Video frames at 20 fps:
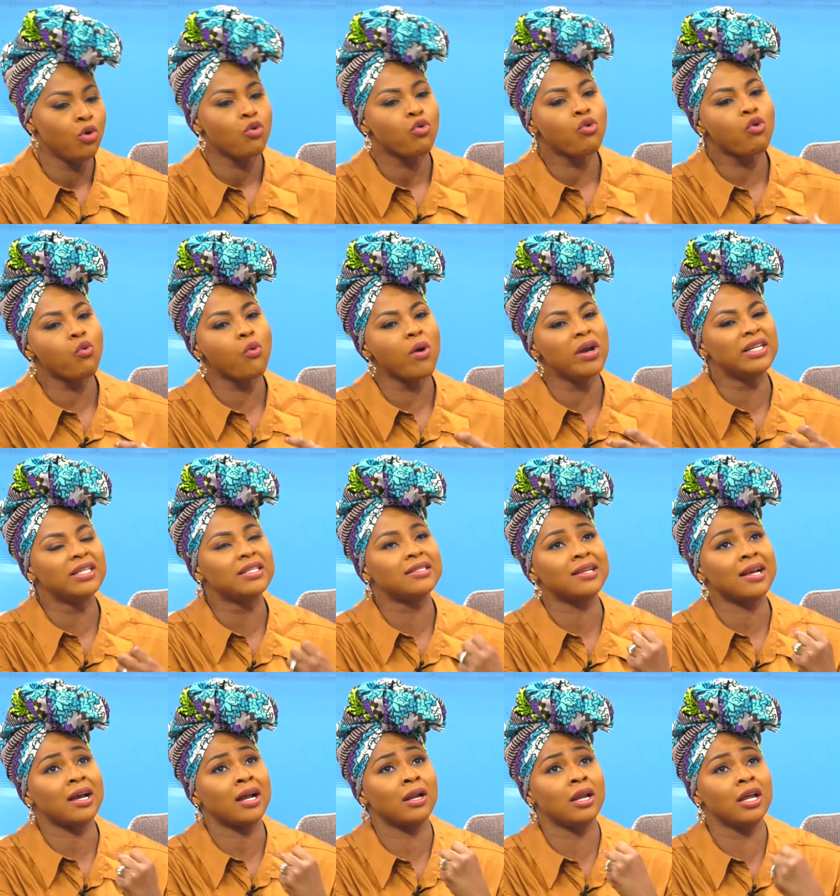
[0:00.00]
who when you
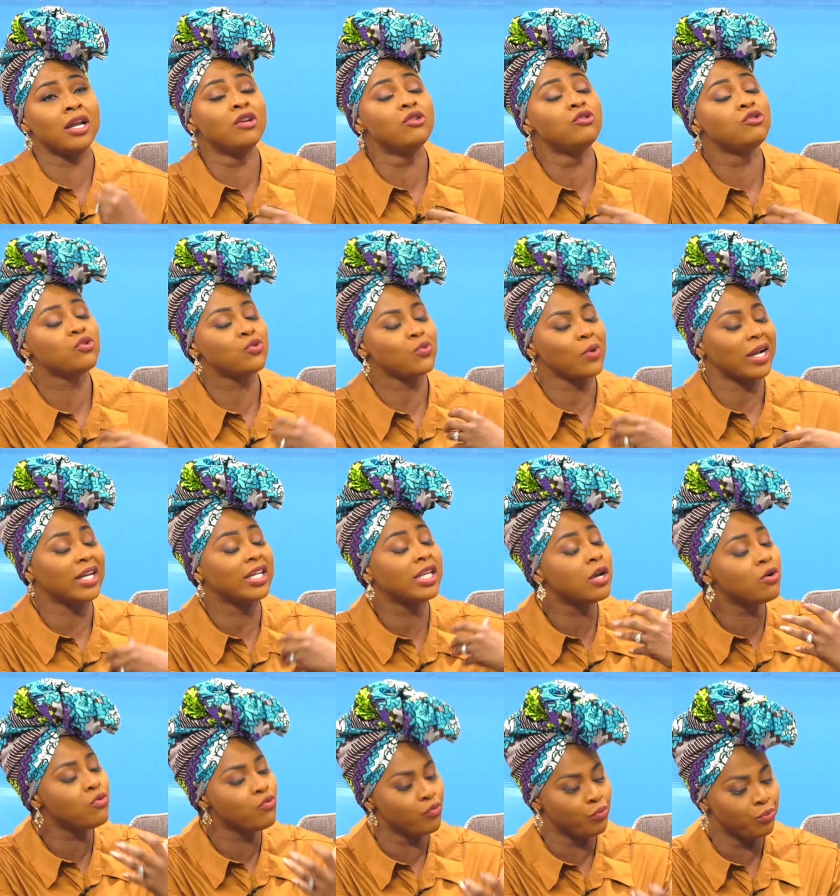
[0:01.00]
are in Nusua,
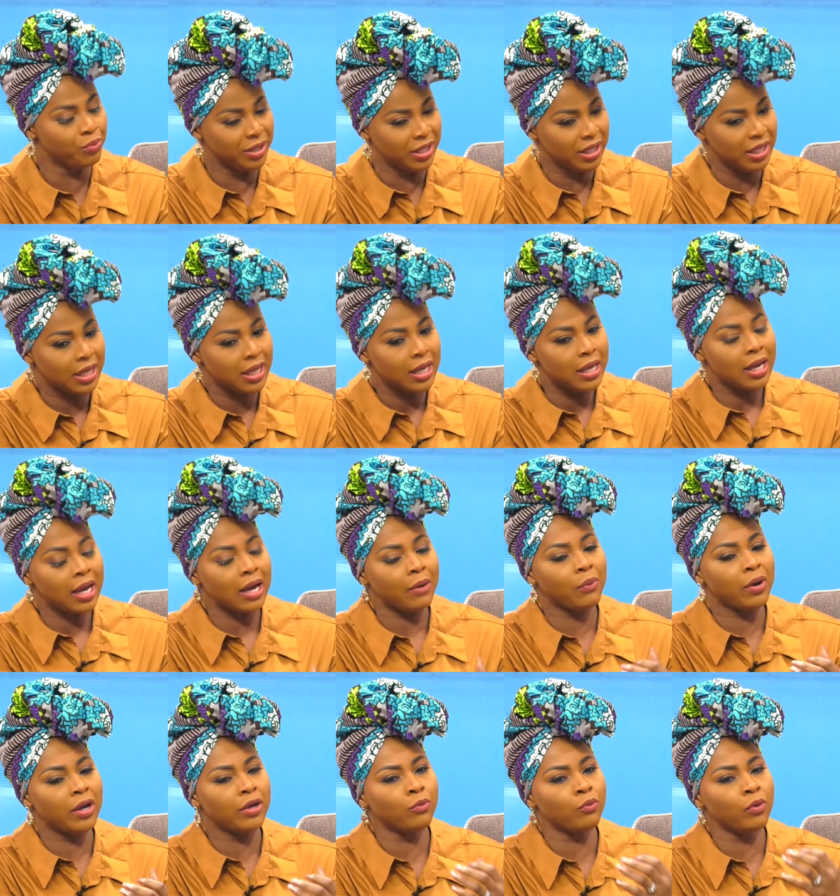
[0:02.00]
dear who be
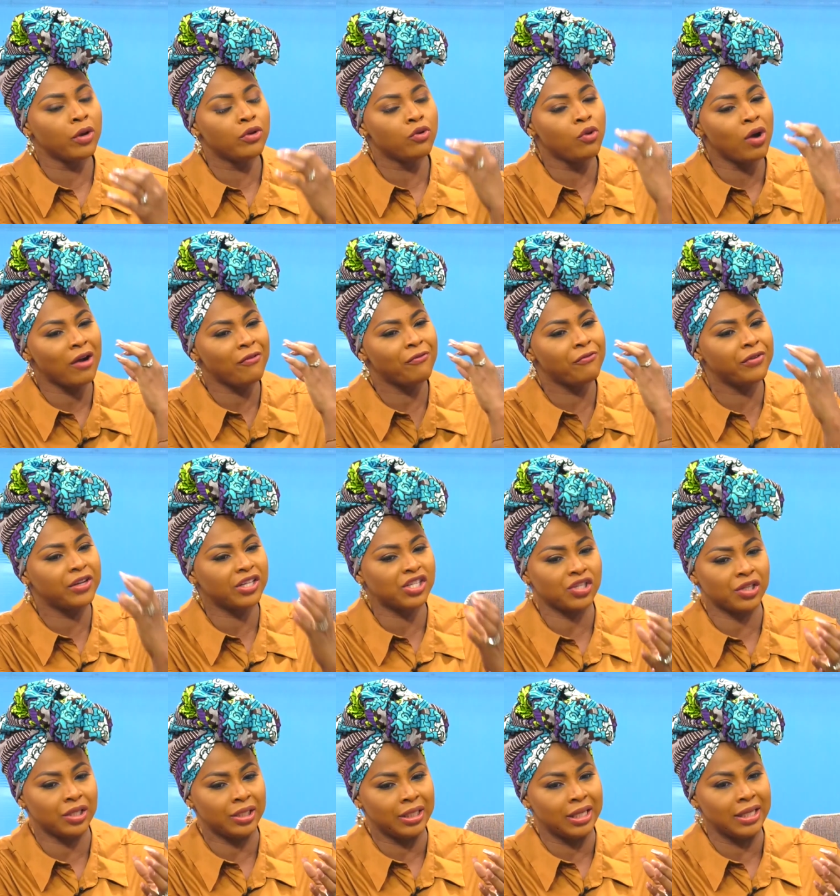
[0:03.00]
when you have
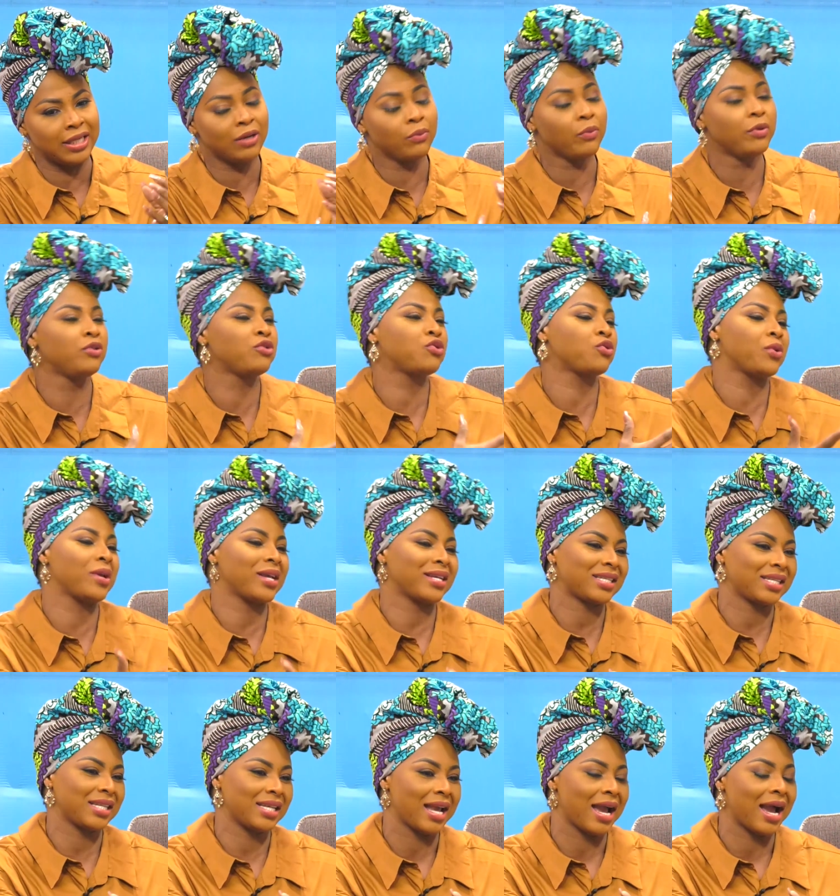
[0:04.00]
vision and then when you see
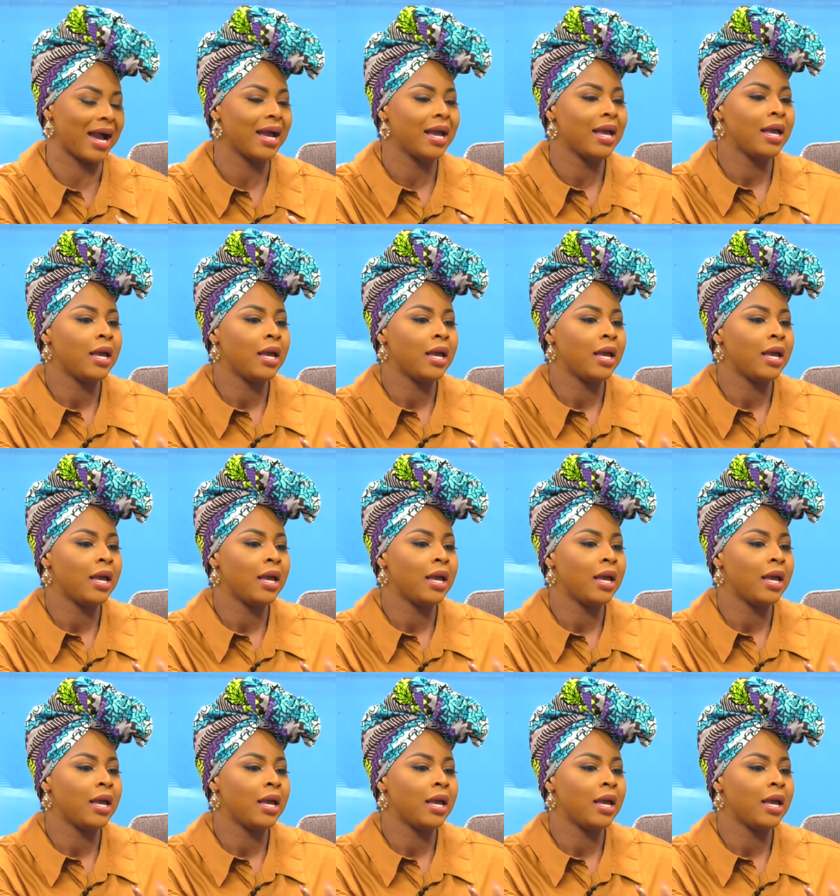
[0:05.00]
Asia,